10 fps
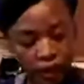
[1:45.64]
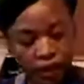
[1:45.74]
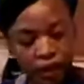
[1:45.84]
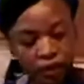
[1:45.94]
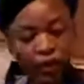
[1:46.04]

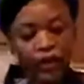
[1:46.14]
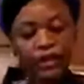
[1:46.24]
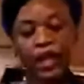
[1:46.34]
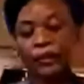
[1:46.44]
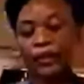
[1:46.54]
And while that's
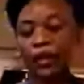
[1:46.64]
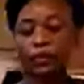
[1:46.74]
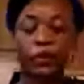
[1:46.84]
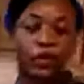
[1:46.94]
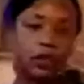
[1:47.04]
happening, I'm going
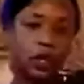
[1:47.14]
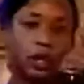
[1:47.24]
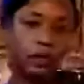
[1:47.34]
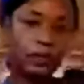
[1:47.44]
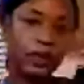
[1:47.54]

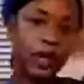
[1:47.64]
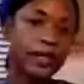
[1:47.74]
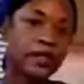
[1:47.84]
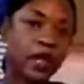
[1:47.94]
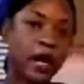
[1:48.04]
to dice
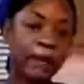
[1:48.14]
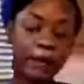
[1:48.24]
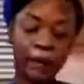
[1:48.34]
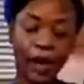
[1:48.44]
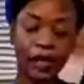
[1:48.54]
up
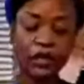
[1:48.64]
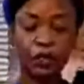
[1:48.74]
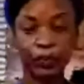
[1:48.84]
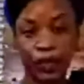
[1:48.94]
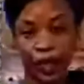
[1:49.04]
my sweet
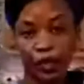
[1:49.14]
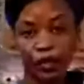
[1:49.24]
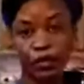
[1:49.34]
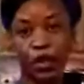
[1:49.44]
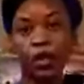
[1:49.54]
potatoes.
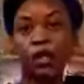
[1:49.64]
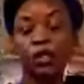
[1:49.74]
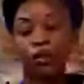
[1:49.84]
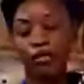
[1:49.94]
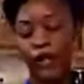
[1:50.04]
So
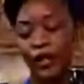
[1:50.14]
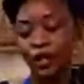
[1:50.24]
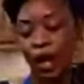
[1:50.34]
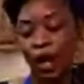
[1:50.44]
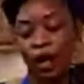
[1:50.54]
these
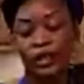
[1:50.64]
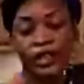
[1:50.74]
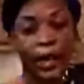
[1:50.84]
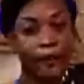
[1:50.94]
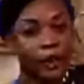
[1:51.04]
are
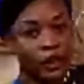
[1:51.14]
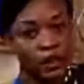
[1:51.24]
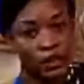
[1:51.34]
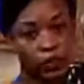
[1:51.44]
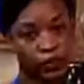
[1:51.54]
Japanese
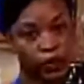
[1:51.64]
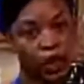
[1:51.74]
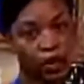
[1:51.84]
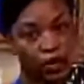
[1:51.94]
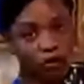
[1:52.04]
sweet
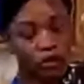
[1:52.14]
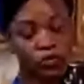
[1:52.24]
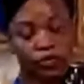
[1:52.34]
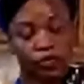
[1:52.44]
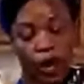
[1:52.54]
potatoes
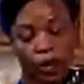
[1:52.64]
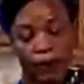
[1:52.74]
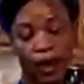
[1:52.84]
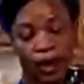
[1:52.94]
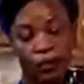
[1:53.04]

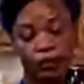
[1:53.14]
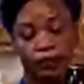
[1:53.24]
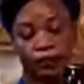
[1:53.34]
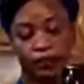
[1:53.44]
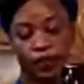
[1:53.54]

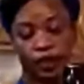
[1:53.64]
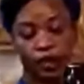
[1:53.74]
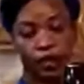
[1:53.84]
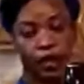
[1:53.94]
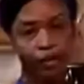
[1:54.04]
from
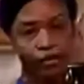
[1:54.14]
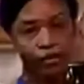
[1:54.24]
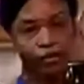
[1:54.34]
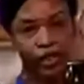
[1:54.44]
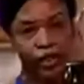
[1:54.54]
that are
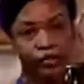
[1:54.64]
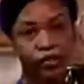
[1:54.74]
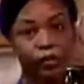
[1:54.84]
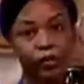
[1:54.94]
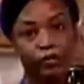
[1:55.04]
received from
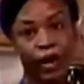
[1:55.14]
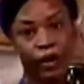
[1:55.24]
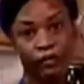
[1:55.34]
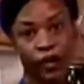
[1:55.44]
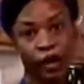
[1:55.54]
Moon Valley
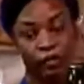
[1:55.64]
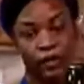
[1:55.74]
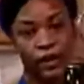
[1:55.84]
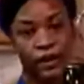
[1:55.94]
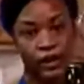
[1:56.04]
Farms,
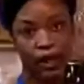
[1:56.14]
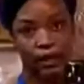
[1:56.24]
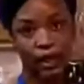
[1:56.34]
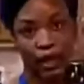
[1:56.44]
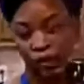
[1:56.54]

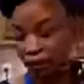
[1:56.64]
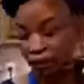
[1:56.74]
CSA.